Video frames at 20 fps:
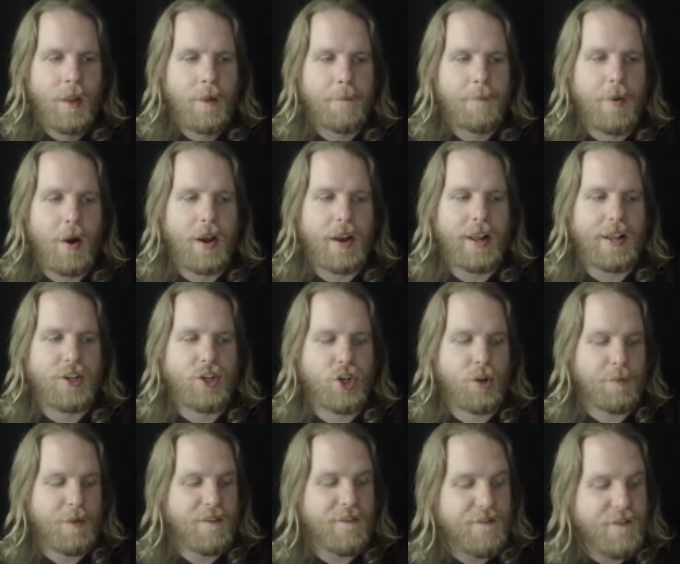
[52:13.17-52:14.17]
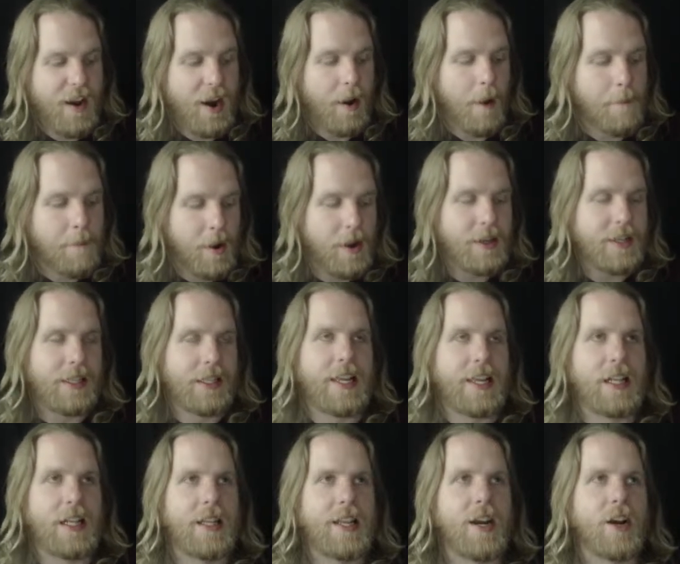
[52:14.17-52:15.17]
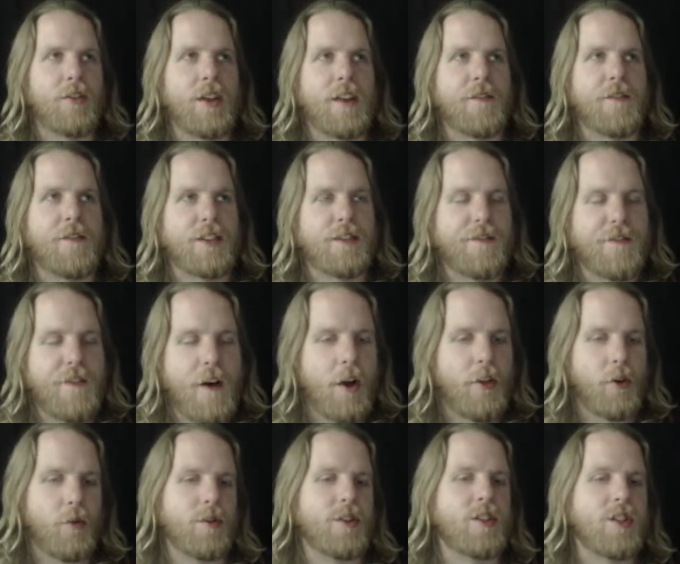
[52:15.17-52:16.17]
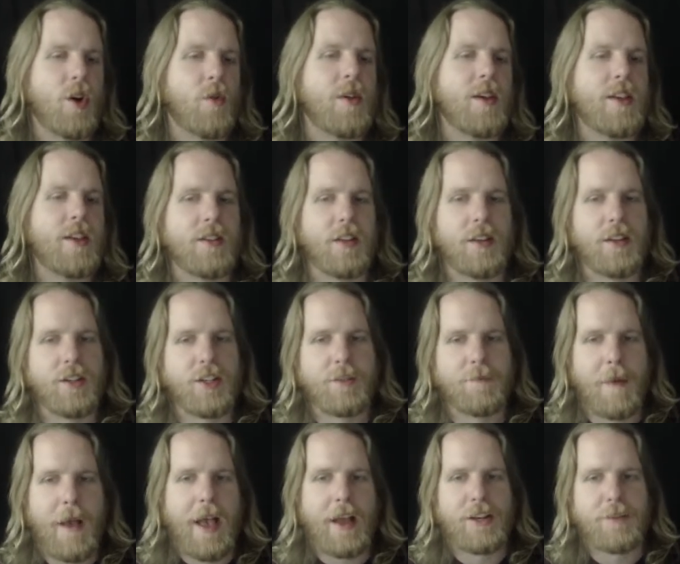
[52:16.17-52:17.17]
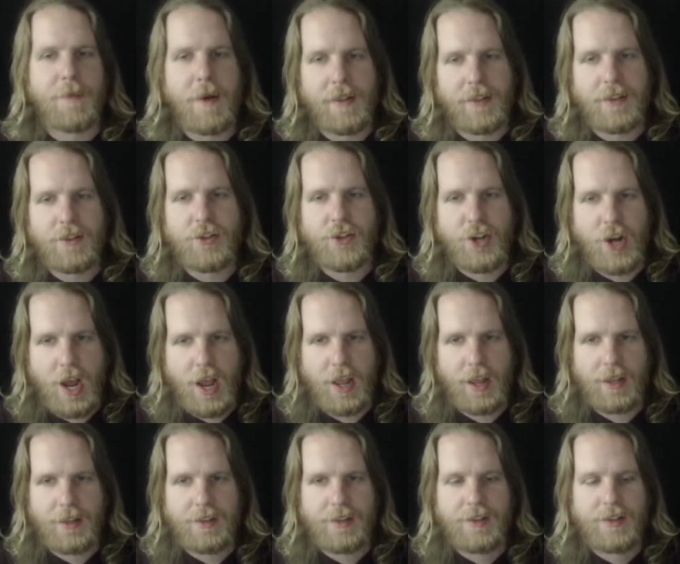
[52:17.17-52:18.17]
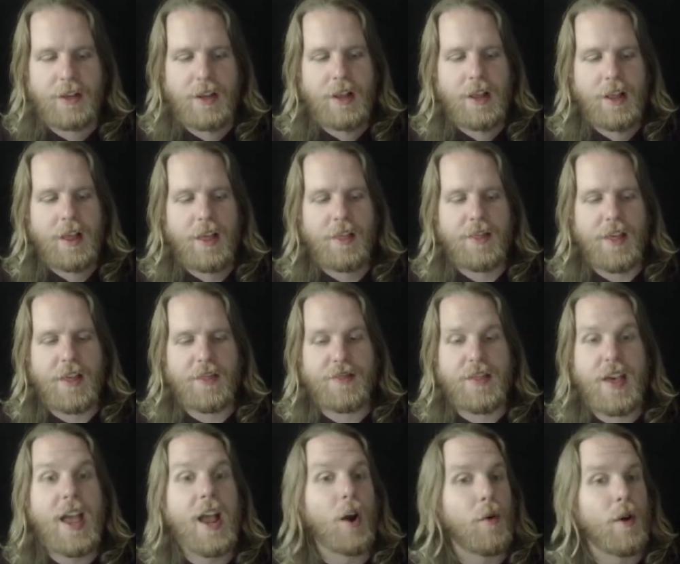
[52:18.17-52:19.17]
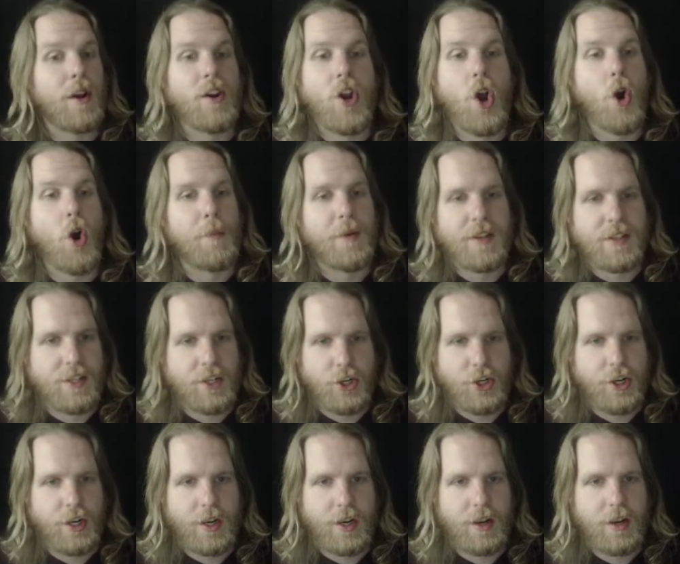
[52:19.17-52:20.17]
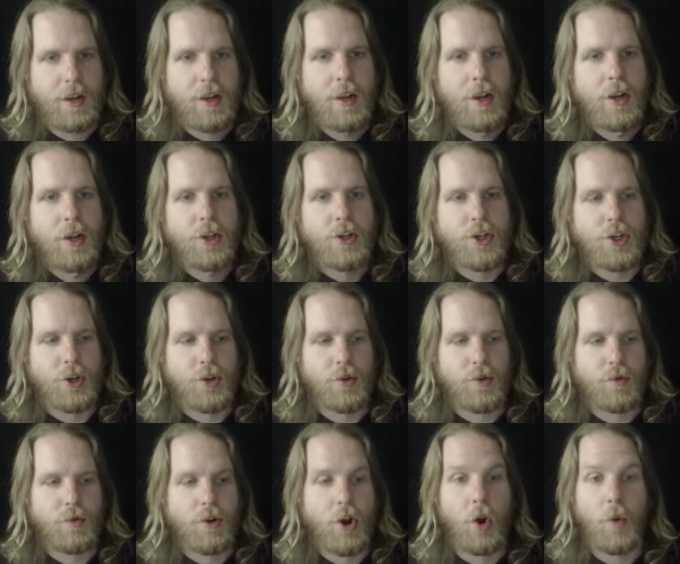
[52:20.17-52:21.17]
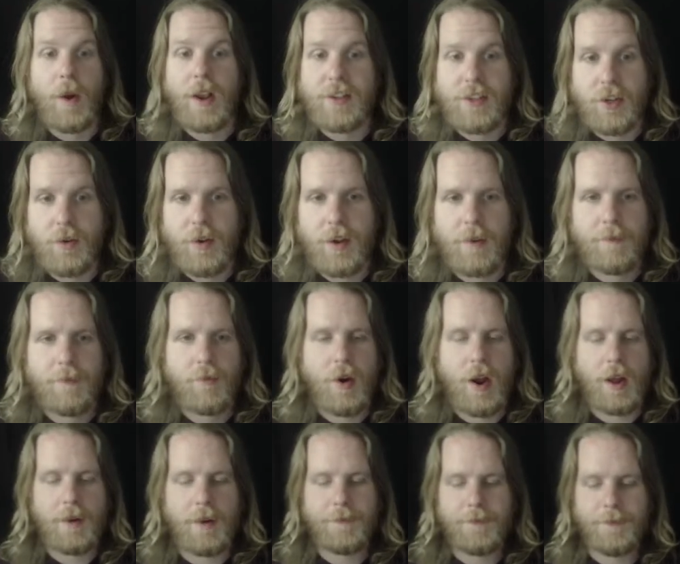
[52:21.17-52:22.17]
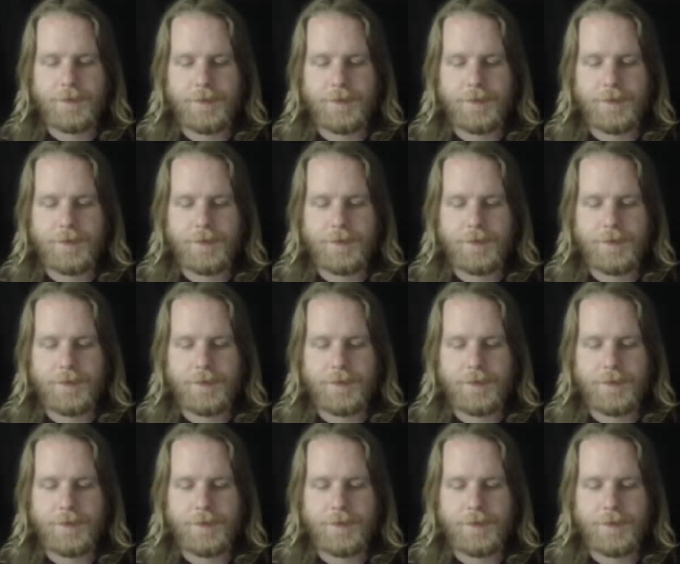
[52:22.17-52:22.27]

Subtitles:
but it should be very abundantly clear that if his father was so easily dispatched by these giants, that they are in no position to go rescue him, right?